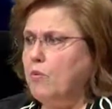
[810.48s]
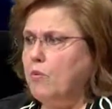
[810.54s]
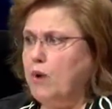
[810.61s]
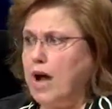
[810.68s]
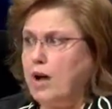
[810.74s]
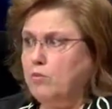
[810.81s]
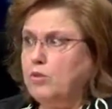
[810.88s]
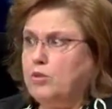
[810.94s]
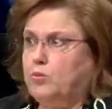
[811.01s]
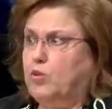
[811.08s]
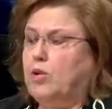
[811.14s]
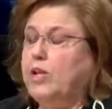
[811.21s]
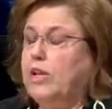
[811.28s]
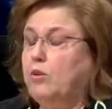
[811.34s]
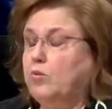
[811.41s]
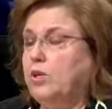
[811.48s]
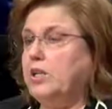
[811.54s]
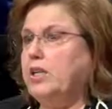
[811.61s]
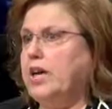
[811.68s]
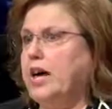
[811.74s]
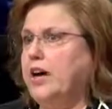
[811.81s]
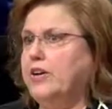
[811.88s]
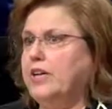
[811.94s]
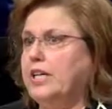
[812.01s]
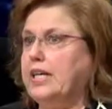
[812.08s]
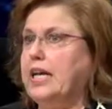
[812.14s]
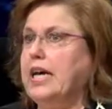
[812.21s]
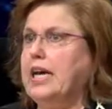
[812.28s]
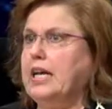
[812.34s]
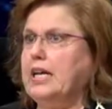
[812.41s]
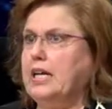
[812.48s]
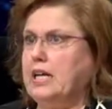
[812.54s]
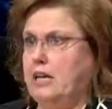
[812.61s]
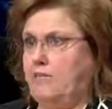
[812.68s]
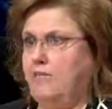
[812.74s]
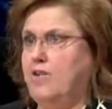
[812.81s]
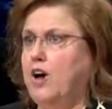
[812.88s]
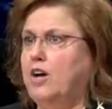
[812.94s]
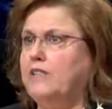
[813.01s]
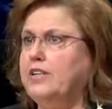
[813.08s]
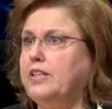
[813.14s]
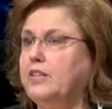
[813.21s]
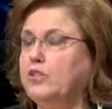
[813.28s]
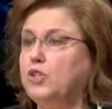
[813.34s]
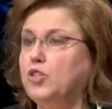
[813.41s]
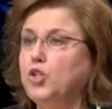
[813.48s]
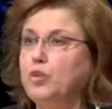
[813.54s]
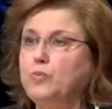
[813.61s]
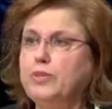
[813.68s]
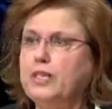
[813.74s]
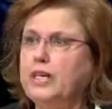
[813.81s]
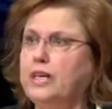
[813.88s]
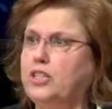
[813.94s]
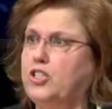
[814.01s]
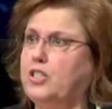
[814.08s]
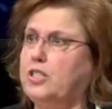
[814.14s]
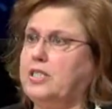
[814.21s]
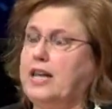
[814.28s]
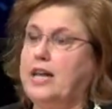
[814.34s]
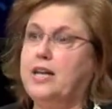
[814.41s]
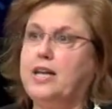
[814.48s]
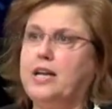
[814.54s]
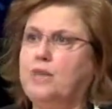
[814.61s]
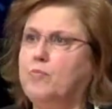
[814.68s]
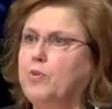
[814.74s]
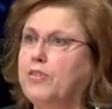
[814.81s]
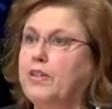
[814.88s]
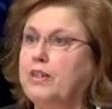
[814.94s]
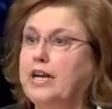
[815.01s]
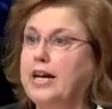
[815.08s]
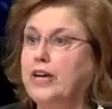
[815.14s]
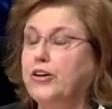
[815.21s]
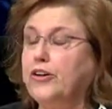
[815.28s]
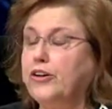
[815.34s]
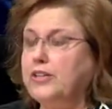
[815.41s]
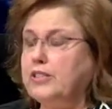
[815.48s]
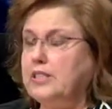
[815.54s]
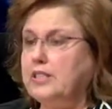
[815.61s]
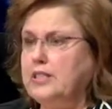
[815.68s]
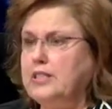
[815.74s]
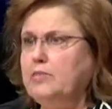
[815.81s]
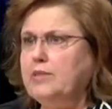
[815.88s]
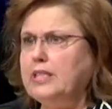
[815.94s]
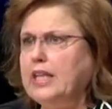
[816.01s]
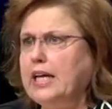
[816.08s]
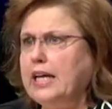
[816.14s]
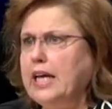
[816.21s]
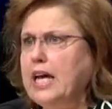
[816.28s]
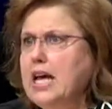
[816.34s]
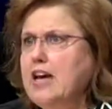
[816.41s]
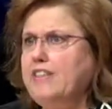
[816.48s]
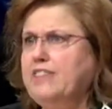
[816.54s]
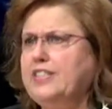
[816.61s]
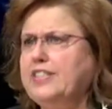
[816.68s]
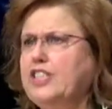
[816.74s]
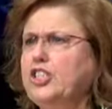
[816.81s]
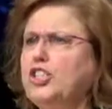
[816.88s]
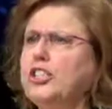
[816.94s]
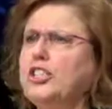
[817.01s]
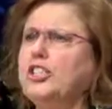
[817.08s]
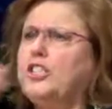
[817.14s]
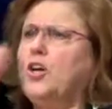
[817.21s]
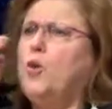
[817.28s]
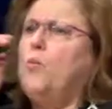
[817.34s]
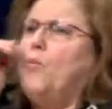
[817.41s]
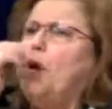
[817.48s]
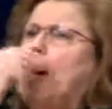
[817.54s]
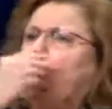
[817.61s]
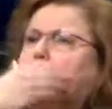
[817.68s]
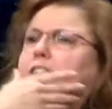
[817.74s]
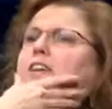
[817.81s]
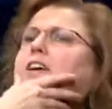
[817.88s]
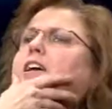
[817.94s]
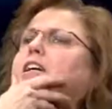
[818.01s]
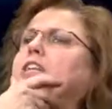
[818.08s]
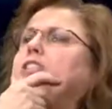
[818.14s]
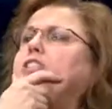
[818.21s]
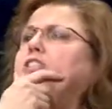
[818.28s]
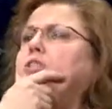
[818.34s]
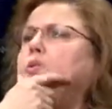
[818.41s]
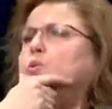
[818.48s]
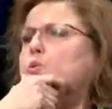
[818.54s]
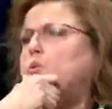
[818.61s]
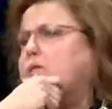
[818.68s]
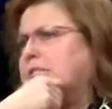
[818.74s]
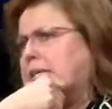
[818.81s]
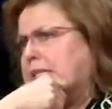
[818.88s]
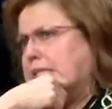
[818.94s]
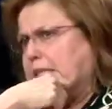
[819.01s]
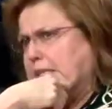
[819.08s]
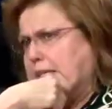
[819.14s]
I was working really hard to get involved in those groups, and I just ended up with a lot of hurdles. It seems like physicians don't want to talk to dental